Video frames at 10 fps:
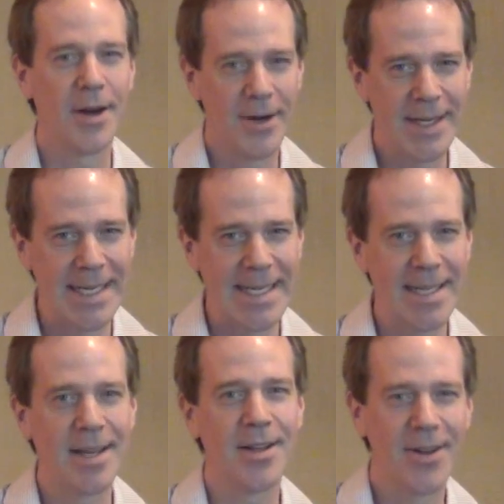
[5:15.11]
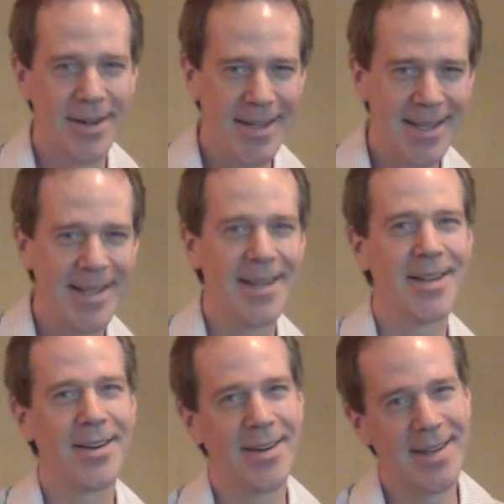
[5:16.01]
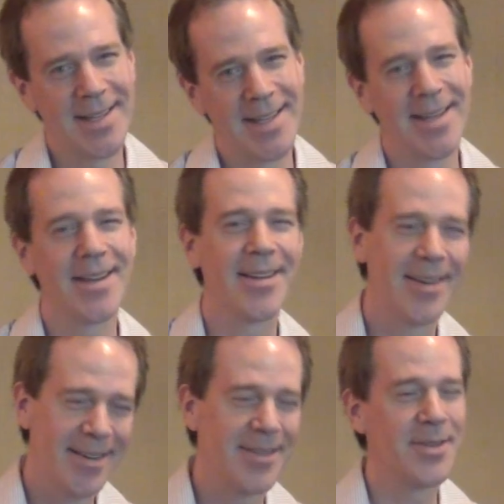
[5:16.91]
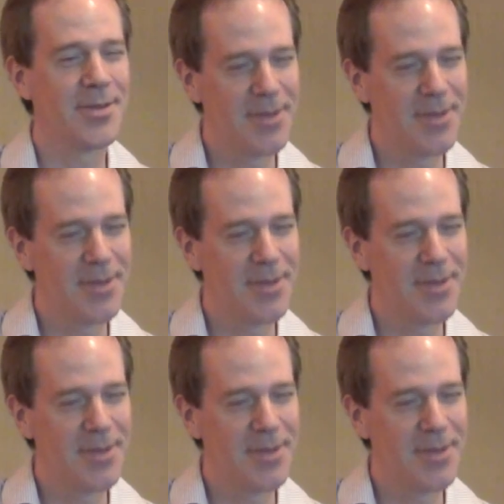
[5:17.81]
R-E-E-L, R-E-E-L, R-E-E-L, R.